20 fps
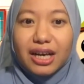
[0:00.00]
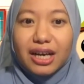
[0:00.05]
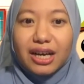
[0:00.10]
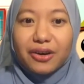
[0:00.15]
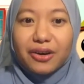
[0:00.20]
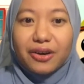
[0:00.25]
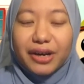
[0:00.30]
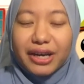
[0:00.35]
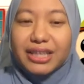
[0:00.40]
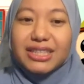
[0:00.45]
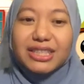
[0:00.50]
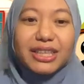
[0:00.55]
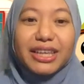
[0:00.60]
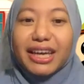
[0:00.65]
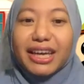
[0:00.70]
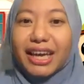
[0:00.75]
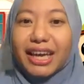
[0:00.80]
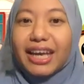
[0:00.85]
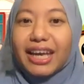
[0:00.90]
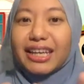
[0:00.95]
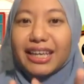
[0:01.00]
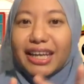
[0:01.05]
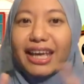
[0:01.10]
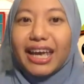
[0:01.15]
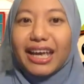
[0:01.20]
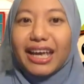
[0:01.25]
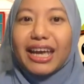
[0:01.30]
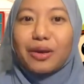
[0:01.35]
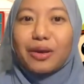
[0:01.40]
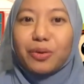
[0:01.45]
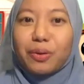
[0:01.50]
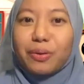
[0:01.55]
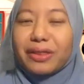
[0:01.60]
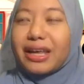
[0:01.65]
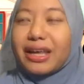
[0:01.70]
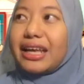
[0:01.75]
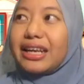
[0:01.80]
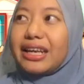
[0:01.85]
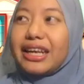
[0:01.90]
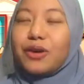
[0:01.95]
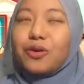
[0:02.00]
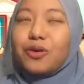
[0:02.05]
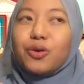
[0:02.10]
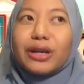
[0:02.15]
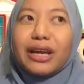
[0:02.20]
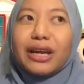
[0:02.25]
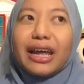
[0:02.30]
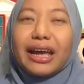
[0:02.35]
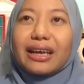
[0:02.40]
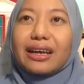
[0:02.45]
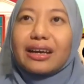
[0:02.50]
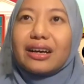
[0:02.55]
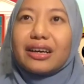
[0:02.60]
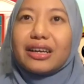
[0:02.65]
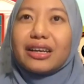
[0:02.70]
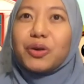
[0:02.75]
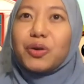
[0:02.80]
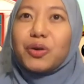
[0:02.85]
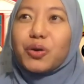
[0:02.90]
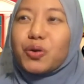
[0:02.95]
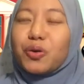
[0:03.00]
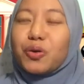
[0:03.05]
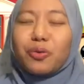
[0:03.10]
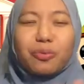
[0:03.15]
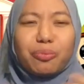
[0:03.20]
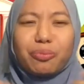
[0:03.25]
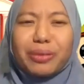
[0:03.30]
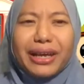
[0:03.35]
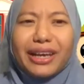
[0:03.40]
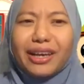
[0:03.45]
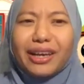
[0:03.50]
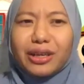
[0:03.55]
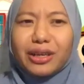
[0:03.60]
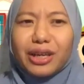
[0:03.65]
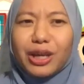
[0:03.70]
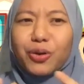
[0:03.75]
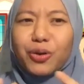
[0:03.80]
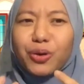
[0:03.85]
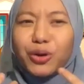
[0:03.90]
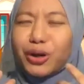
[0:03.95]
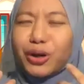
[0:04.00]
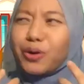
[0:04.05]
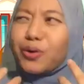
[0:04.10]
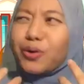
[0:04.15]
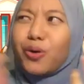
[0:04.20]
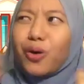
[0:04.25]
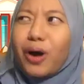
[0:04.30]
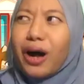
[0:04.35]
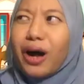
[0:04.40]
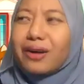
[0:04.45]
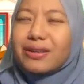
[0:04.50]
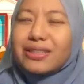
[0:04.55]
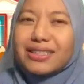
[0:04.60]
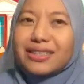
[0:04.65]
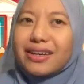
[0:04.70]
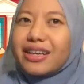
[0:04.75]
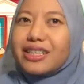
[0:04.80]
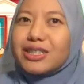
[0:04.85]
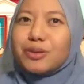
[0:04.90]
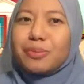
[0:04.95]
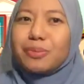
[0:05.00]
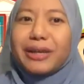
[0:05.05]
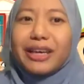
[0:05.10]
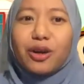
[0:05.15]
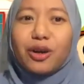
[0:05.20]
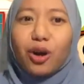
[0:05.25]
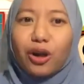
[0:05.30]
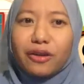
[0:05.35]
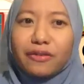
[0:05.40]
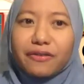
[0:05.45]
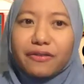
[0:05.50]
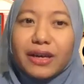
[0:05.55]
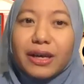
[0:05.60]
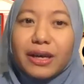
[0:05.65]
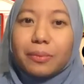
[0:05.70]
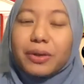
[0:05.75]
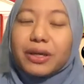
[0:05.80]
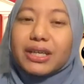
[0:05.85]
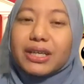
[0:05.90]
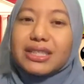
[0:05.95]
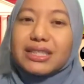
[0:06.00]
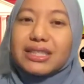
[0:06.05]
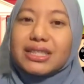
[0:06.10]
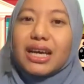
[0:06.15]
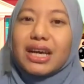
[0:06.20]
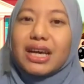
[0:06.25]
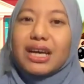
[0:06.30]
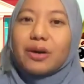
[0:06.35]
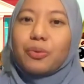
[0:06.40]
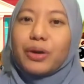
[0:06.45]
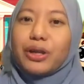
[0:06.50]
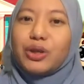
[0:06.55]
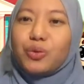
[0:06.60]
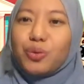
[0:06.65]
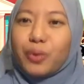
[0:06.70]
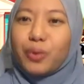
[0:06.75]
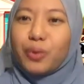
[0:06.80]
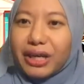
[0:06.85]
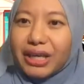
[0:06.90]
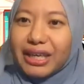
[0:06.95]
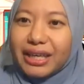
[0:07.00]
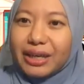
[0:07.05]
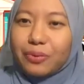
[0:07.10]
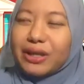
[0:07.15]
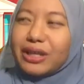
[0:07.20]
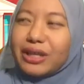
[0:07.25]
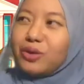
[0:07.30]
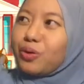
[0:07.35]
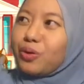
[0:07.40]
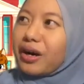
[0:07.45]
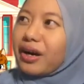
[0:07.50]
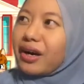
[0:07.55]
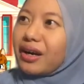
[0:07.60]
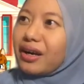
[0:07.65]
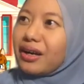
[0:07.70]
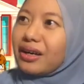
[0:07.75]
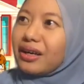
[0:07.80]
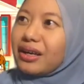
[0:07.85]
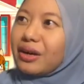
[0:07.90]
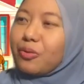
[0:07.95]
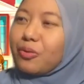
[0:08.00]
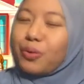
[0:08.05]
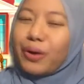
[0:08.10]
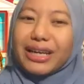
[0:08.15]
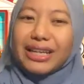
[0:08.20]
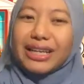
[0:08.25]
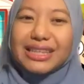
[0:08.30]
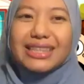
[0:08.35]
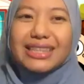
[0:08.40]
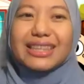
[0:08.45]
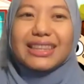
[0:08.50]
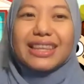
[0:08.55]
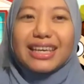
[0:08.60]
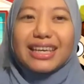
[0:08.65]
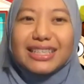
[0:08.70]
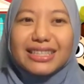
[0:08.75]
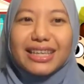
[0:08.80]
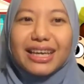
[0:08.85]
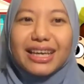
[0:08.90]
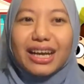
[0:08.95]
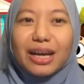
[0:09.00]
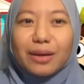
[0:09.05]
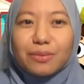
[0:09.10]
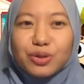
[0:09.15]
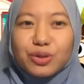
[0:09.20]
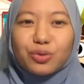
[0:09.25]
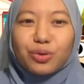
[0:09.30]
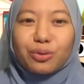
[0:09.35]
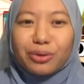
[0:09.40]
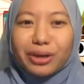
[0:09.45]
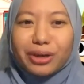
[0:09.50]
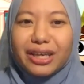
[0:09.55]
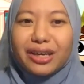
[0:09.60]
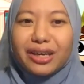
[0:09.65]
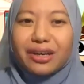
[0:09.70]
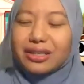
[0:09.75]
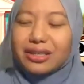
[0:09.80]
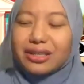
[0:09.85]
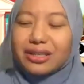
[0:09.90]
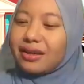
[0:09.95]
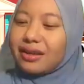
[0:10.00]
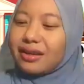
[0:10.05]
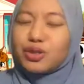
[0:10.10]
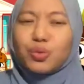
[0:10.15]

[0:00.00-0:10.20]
all right so they can they can get away with that, and they don't like uh, they don't go playing they, go, they don't go outside to play golf because when you want to hear when you are what things that comes through our ears there's